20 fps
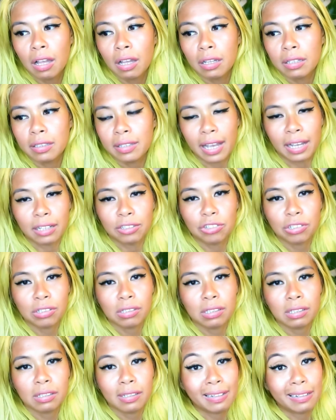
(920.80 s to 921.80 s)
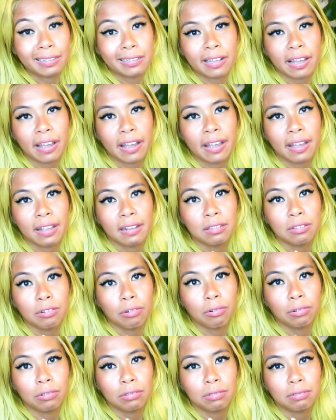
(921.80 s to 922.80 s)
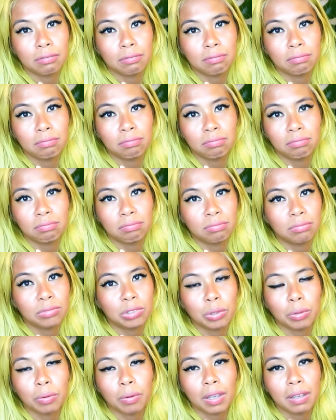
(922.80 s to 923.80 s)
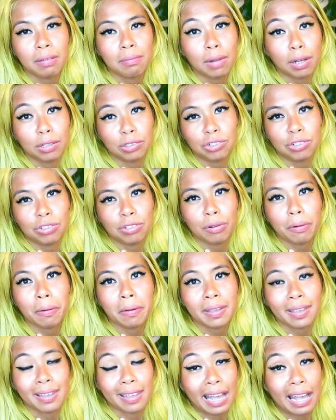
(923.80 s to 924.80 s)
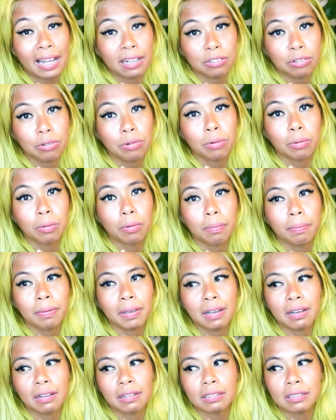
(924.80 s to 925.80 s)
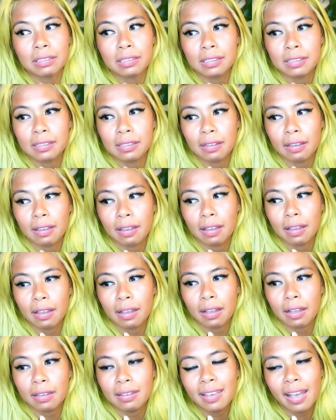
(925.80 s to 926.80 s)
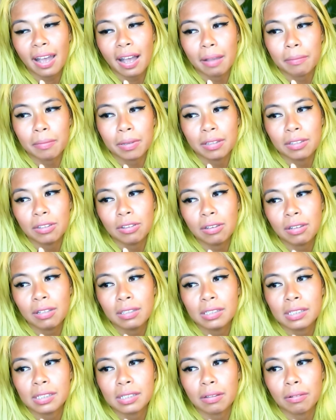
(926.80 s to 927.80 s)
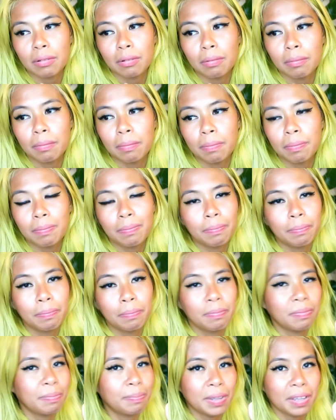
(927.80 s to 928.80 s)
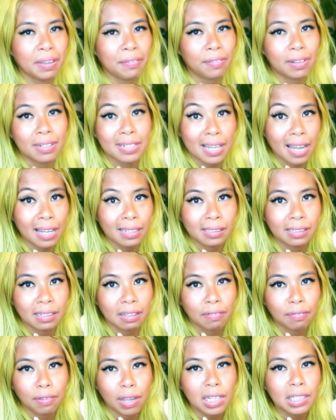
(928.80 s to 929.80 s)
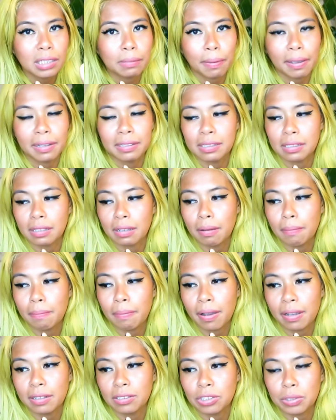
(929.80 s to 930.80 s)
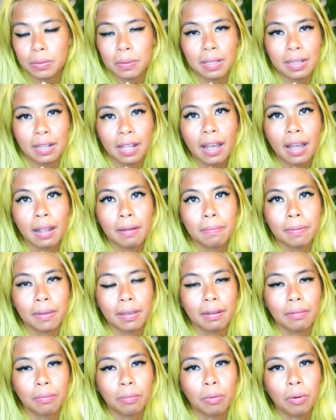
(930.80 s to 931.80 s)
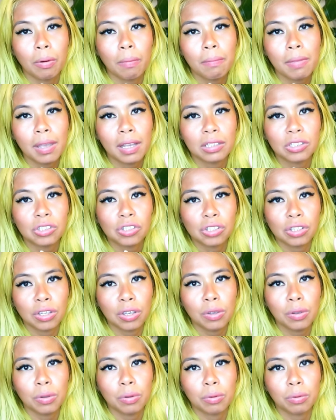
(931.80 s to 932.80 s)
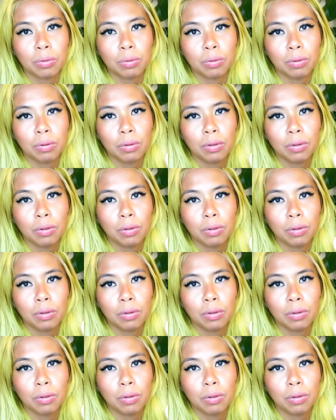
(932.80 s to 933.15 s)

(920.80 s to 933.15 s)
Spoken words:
yeah, just sitting there and not doing much talking at all. Because yeah, I mean, you can still be a fantastic face painter by doing that, but what makes you